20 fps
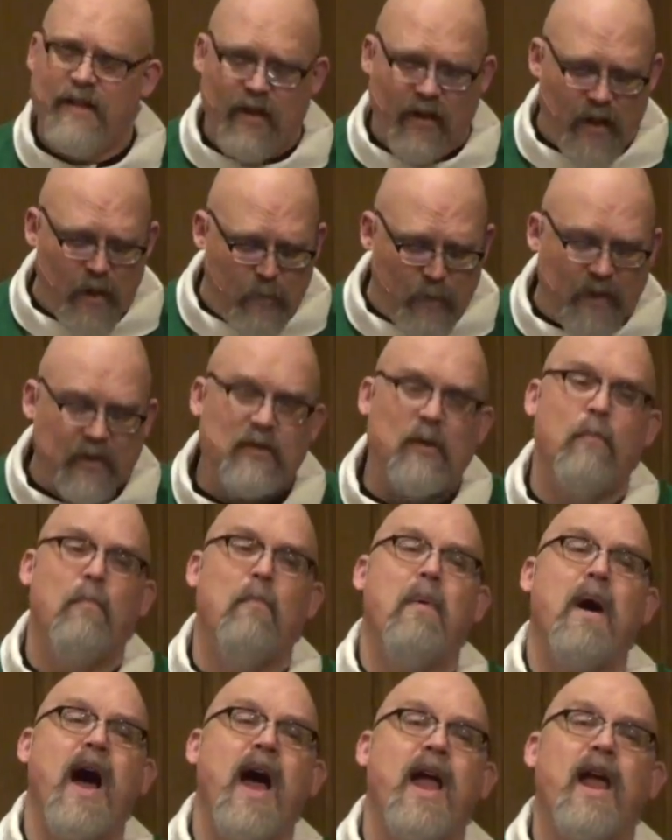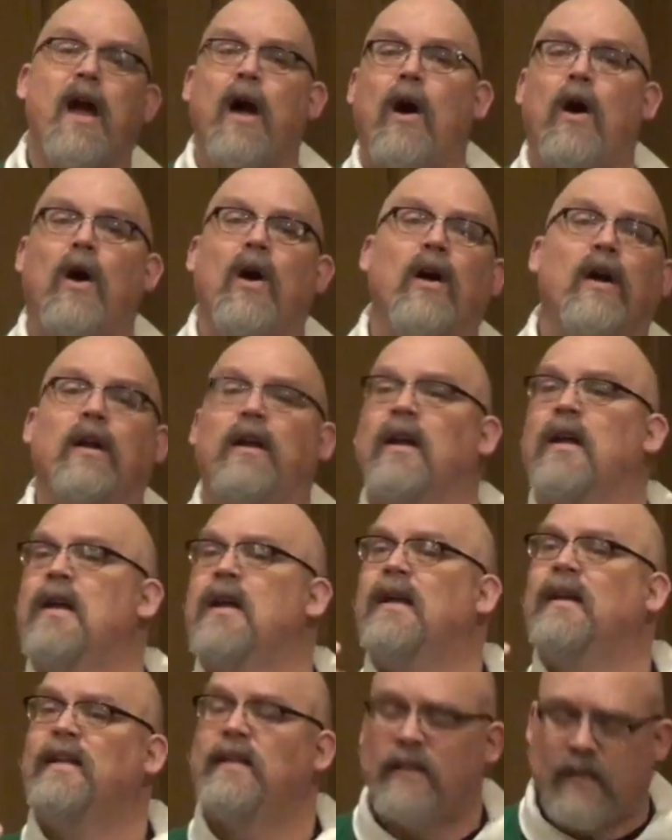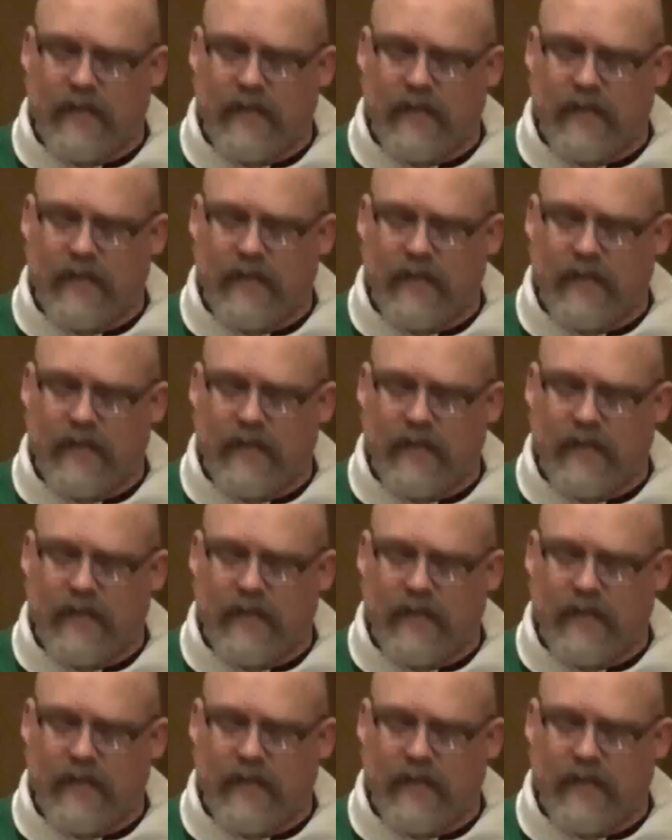in the Olympics, my heart